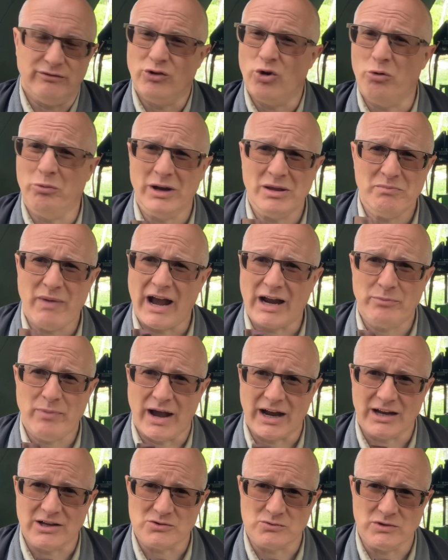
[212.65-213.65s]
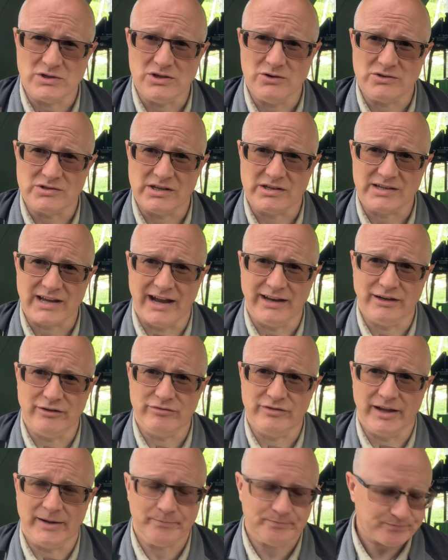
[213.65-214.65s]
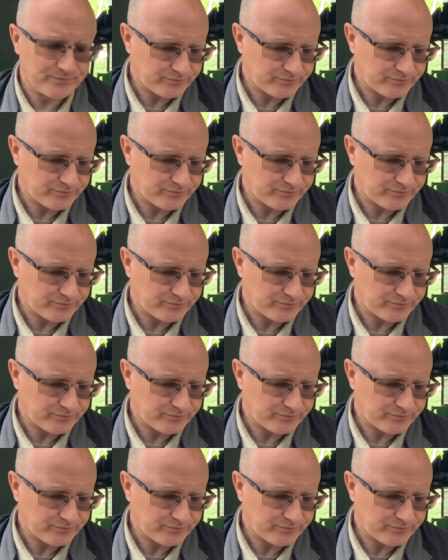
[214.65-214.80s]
Normally backpackers would use this kind of thing.